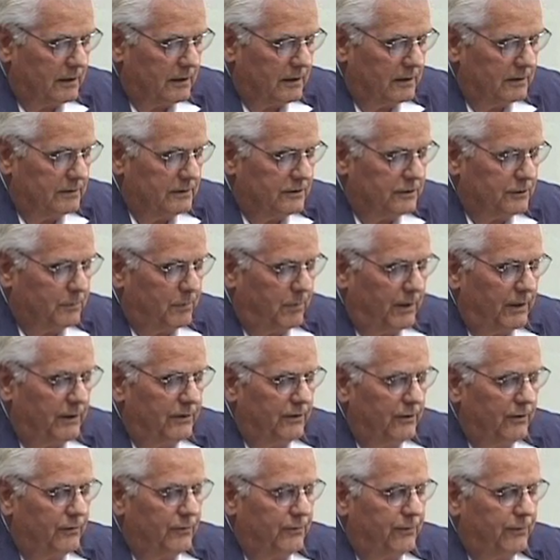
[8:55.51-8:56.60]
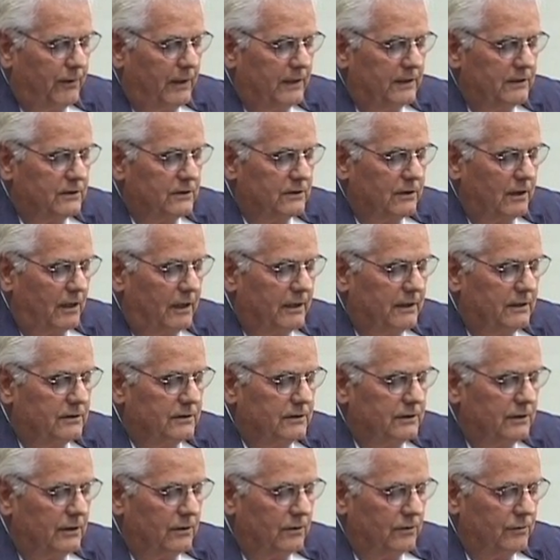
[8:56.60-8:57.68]
can spread your face like
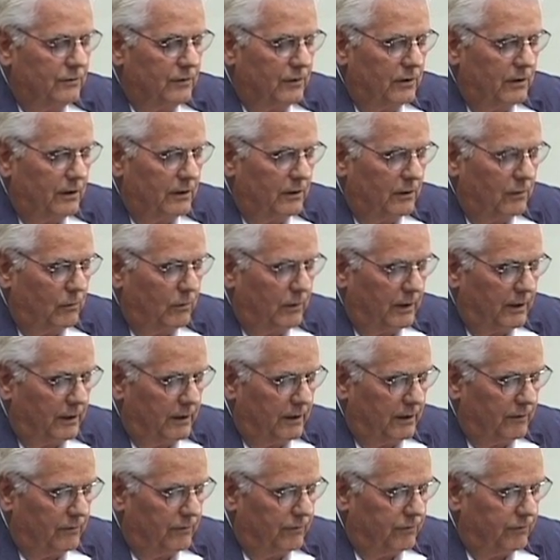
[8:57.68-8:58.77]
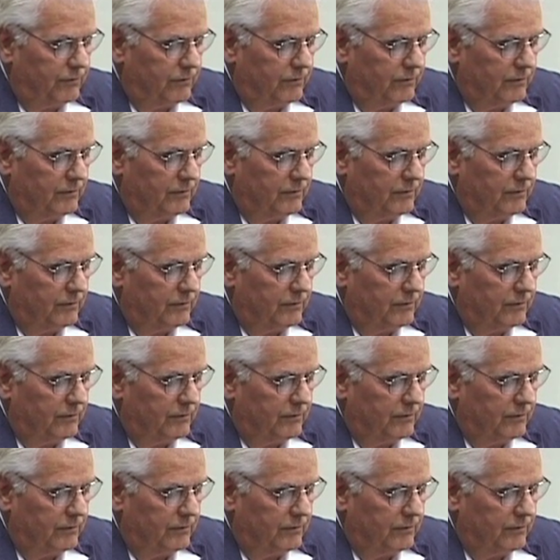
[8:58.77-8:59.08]
silver on a wave